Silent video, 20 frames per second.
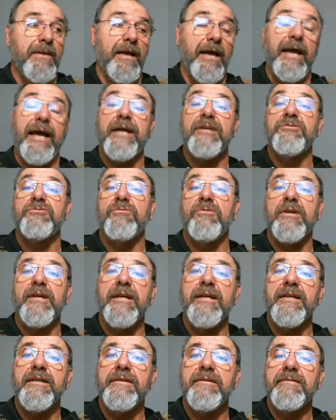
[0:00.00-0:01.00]

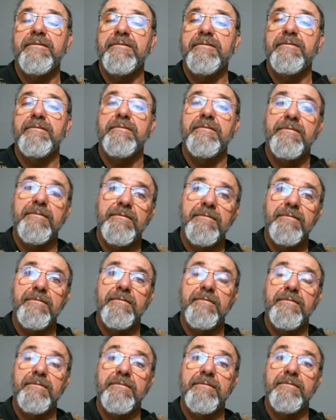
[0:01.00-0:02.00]
Actually,
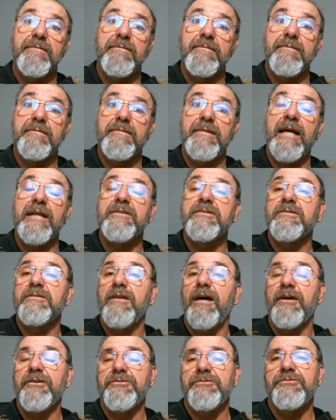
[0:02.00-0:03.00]
that's
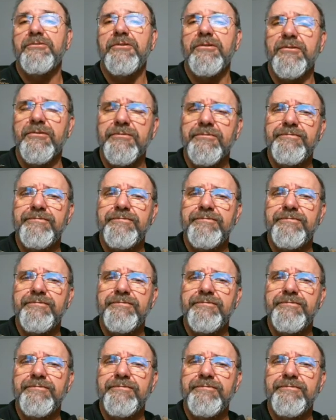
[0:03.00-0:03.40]
not true.